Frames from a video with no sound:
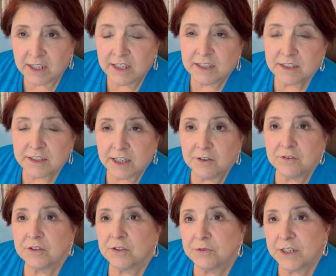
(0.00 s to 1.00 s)
So
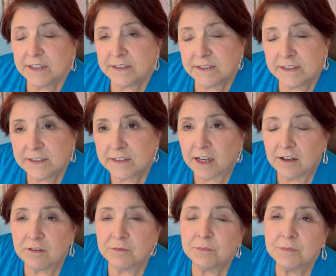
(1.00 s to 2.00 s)
the reason it's
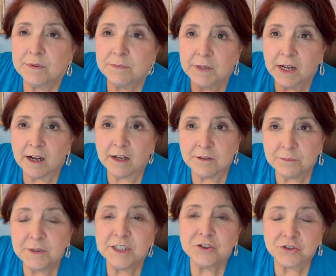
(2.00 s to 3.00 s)
called
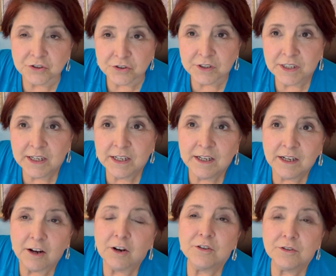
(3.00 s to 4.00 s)
muster,
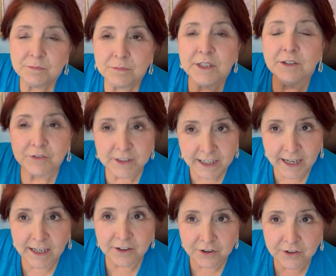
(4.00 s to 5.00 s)
or to
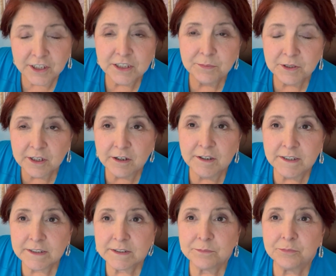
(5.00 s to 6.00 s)
gather, is
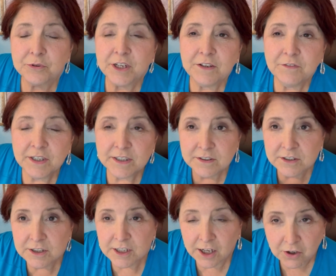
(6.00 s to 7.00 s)
because previous to
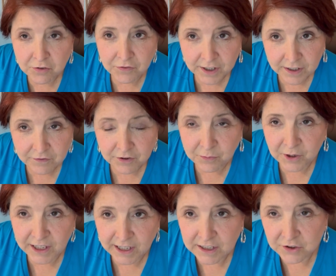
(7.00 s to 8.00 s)
COVID, from what
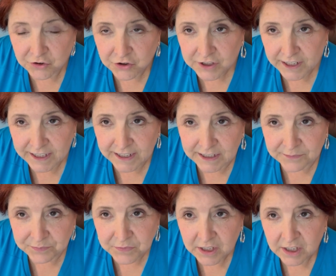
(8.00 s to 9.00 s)
I
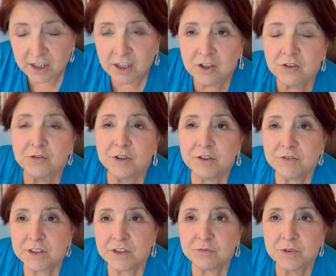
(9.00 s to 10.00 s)
understand,
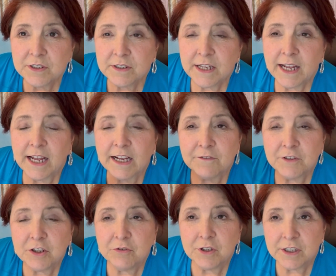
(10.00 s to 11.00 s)
cruises would have
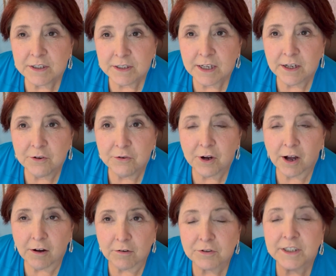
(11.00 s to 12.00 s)
you go
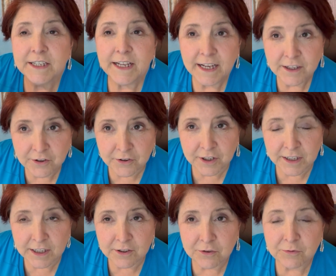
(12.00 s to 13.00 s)
all together. In
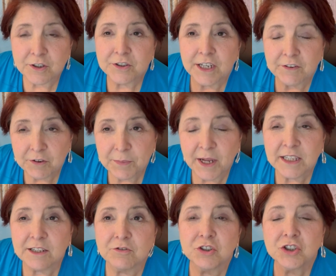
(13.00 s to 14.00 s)
other words, everybody
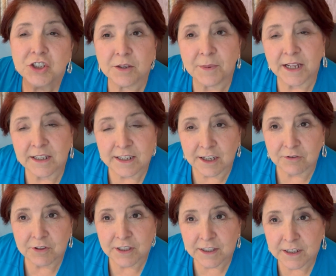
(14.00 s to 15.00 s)
on the ship had to go
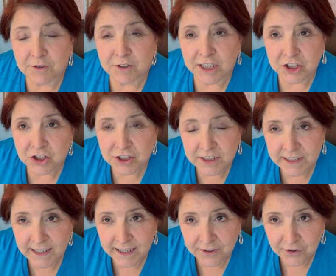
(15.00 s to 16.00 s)
to the location
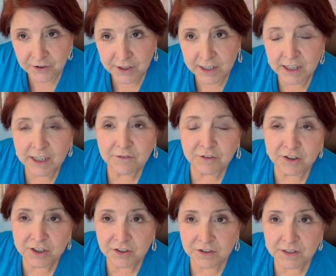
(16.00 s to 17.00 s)
together for
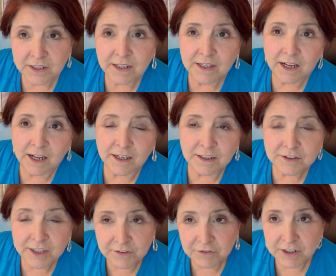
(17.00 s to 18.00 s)
this
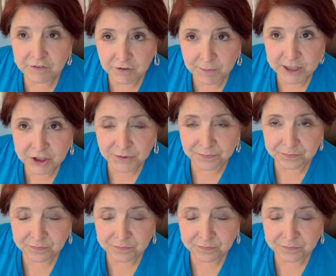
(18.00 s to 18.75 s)
safety information.